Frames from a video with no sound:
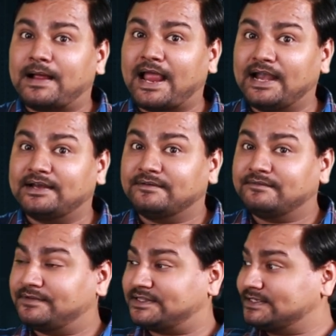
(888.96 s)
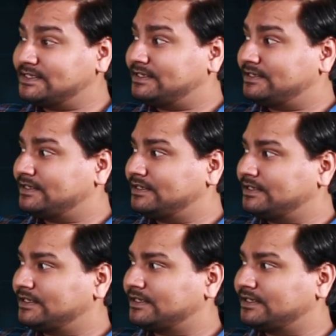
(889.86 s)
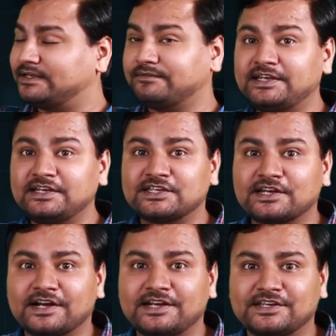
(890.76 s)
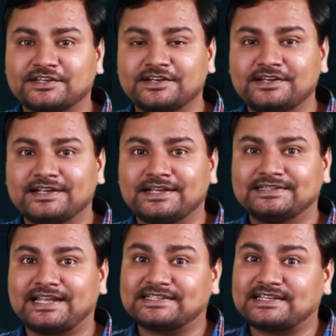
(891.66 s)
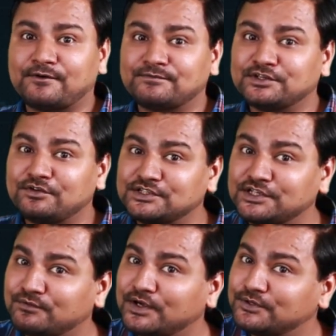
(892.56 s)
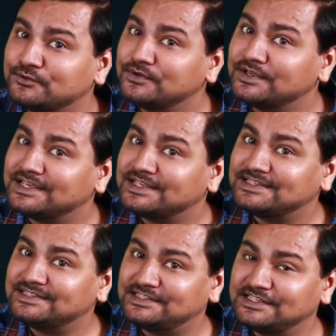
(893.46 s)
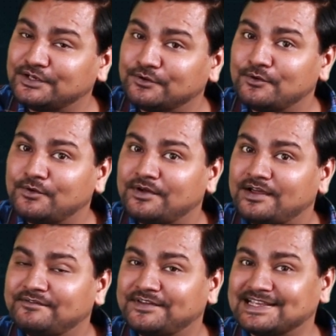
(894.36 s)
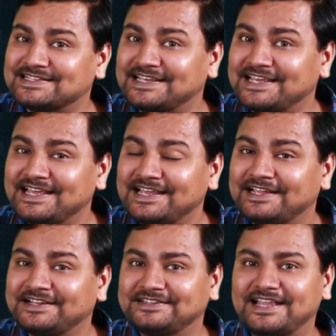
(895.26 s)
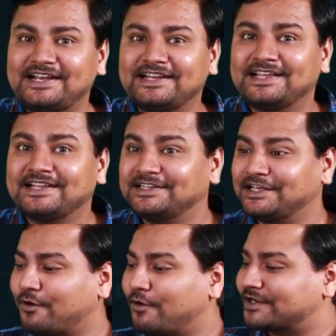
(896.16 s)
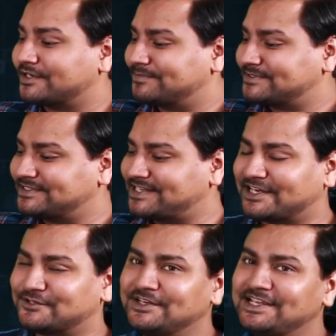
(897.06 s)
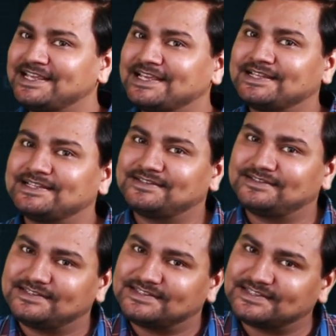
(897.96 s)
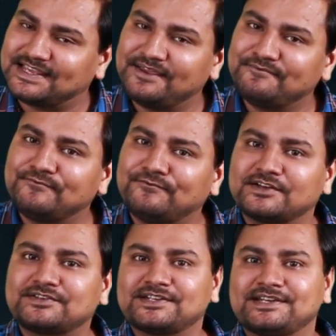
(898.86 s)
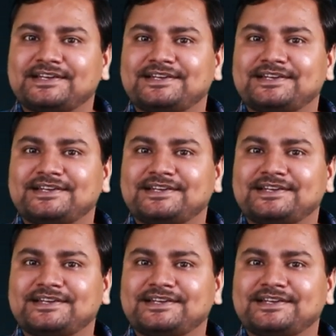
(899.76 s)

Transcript: And with the given initial condition, that is f of 0 is equal to 0, we can say that they all represent actually same function